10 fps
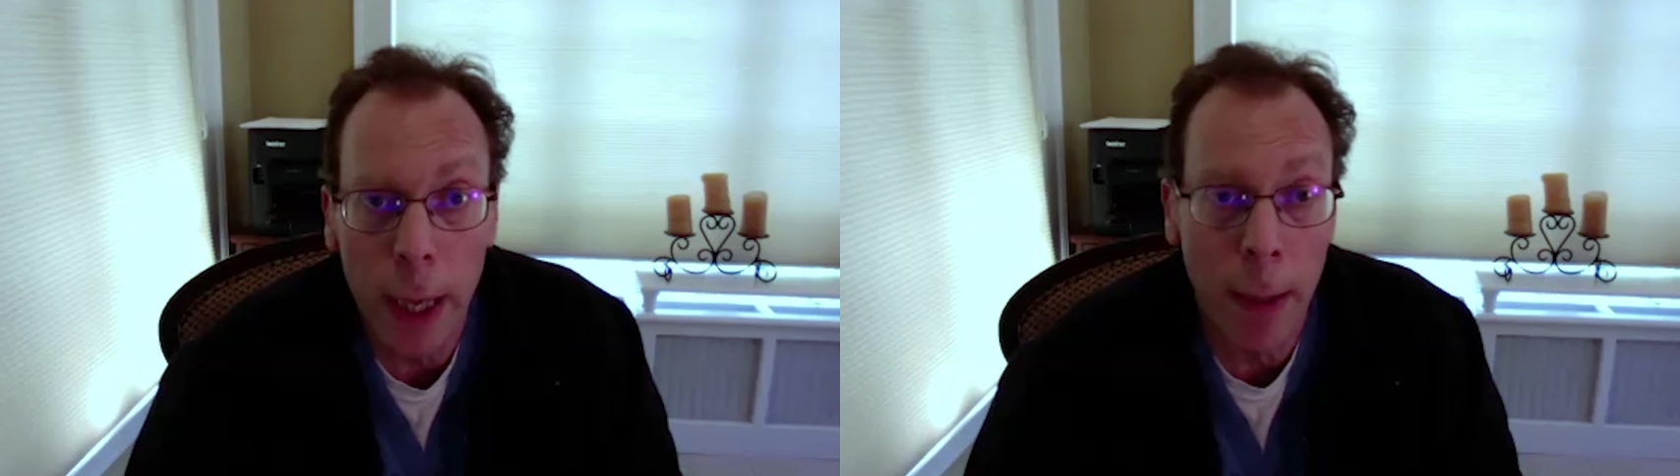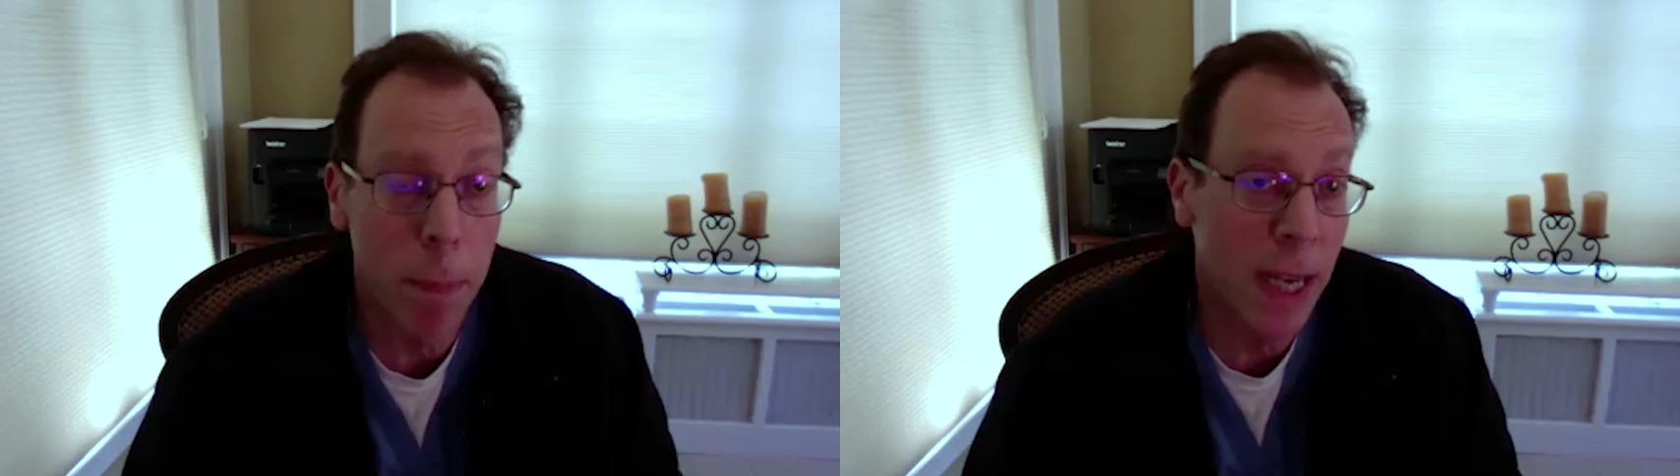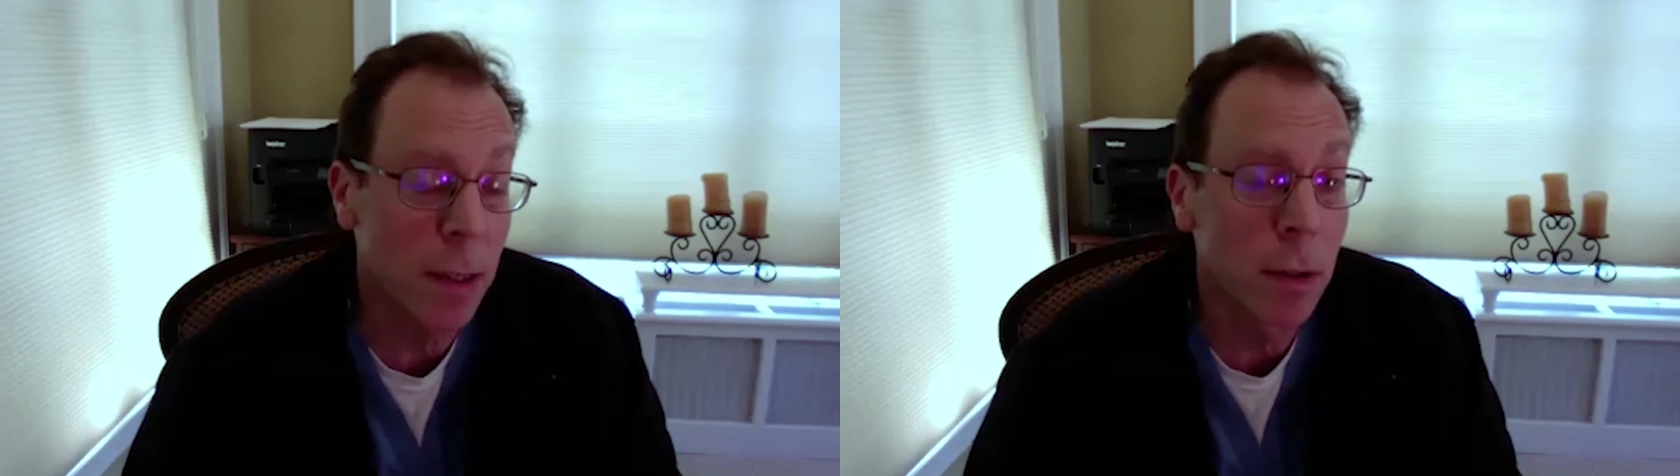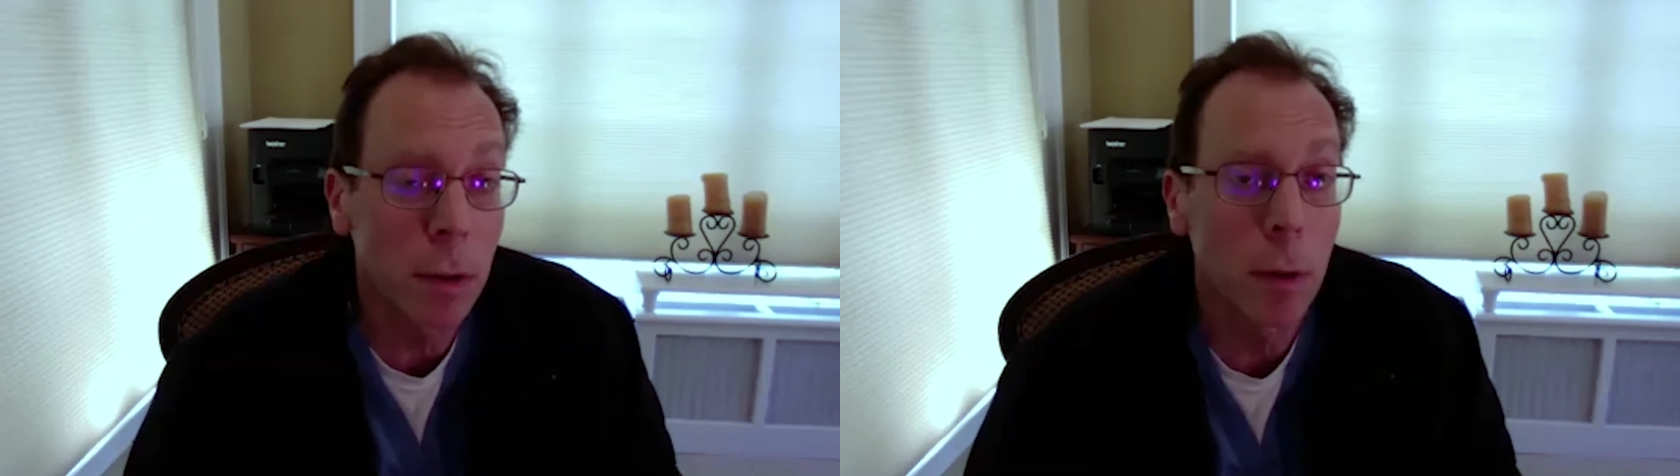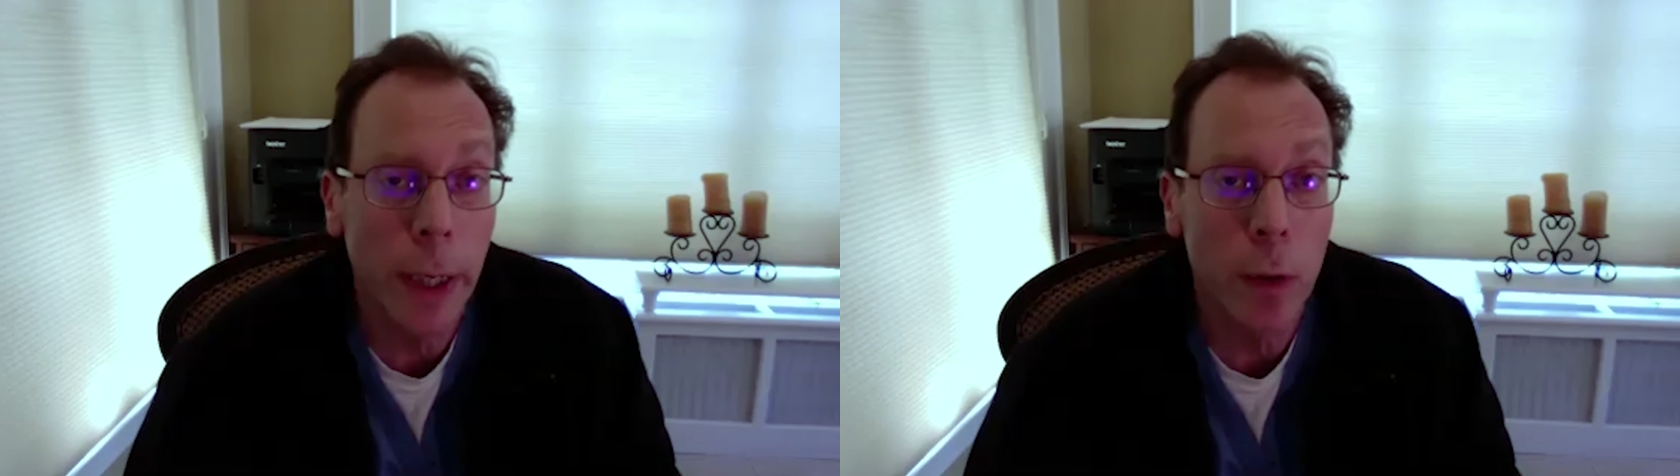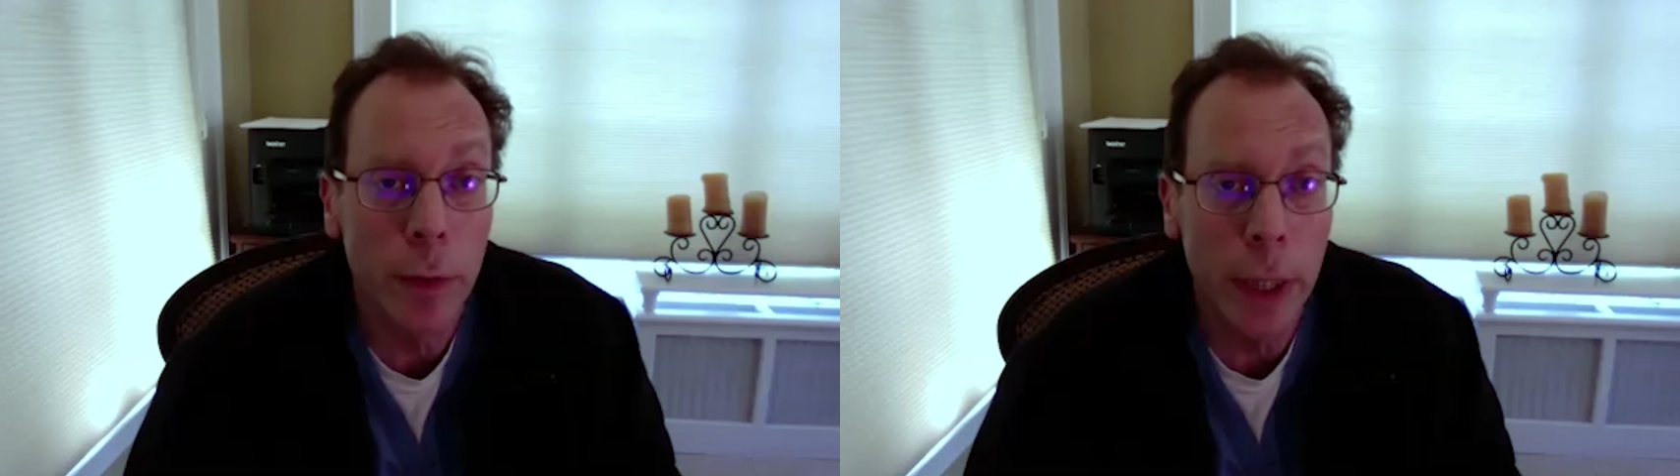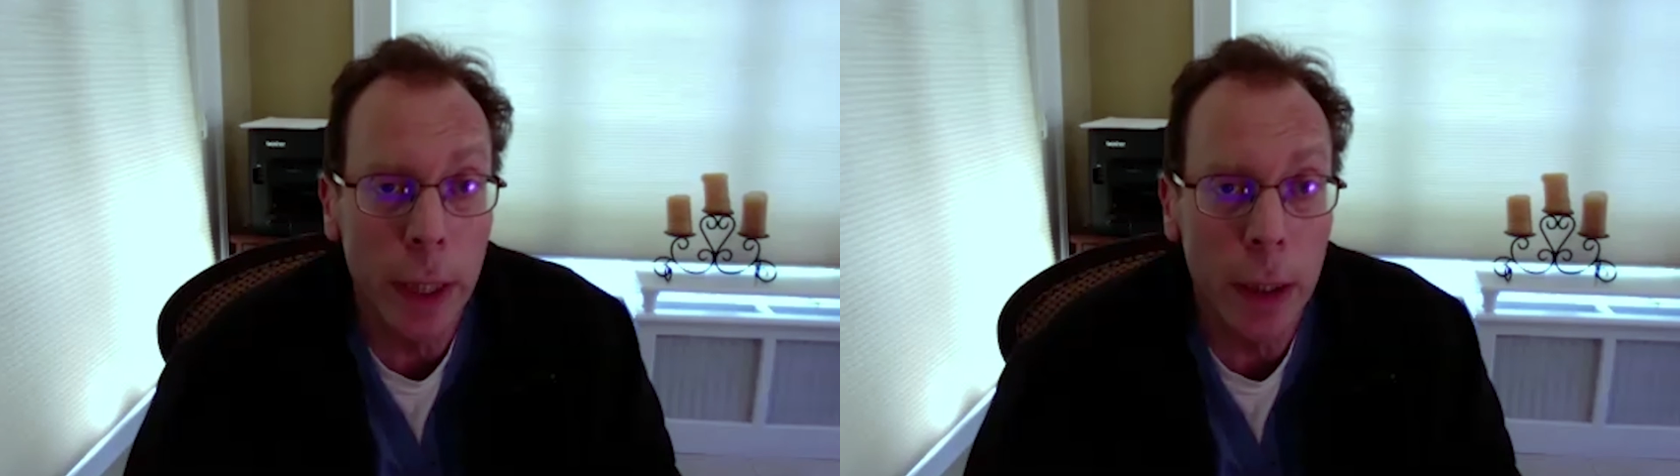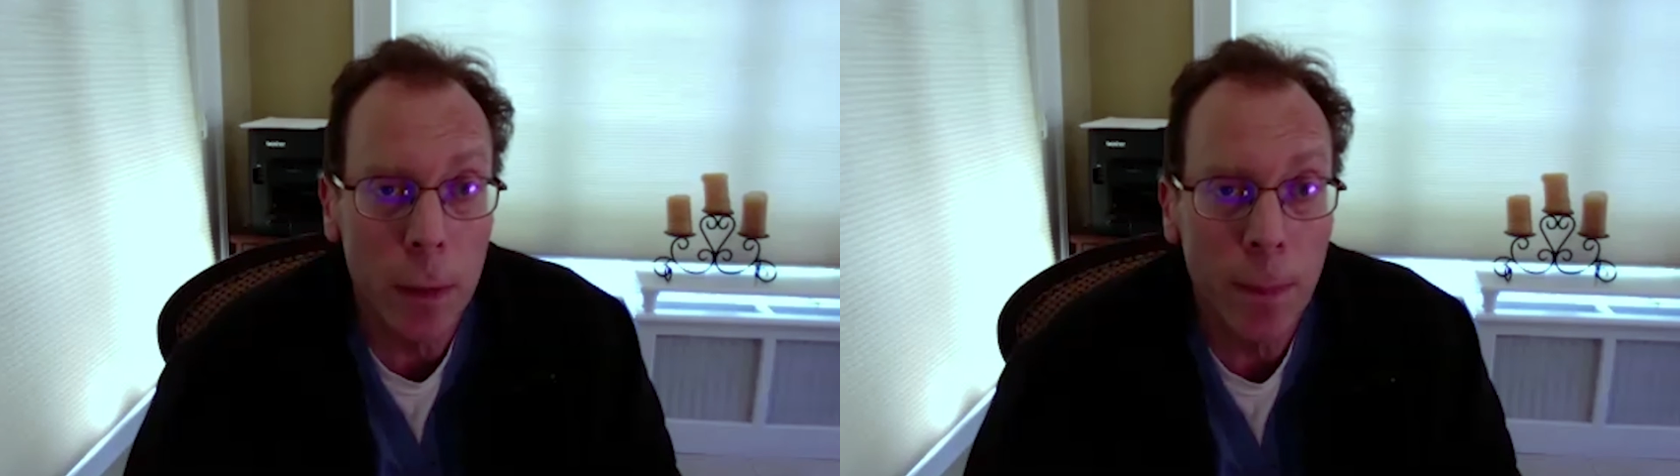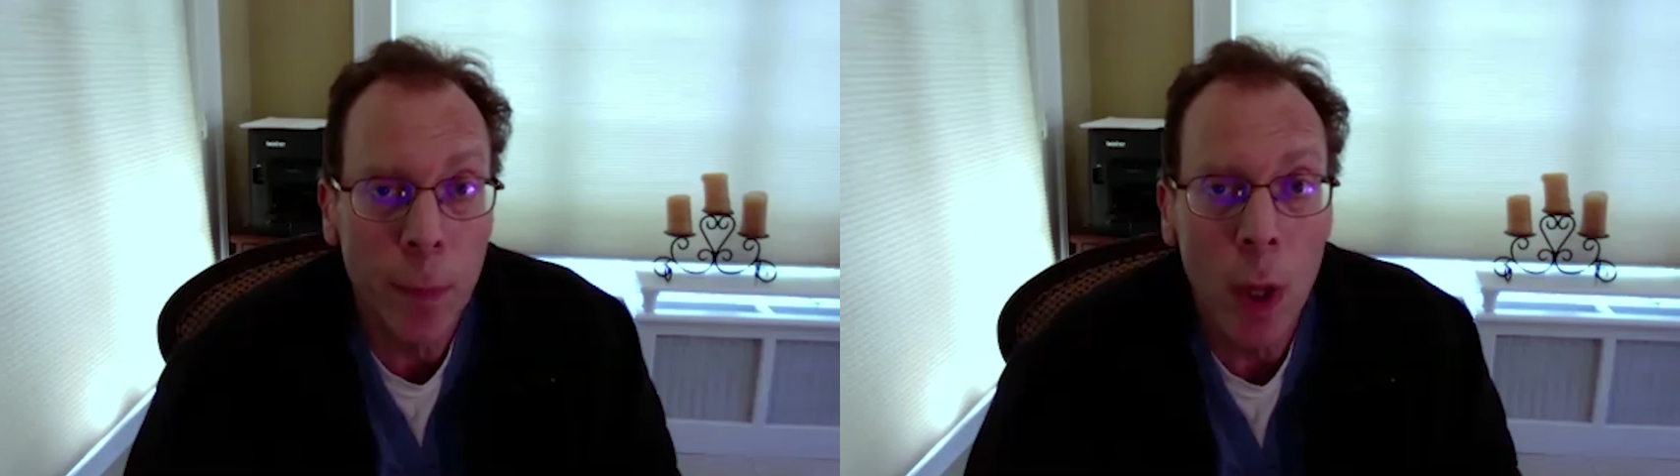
at best until later in the year.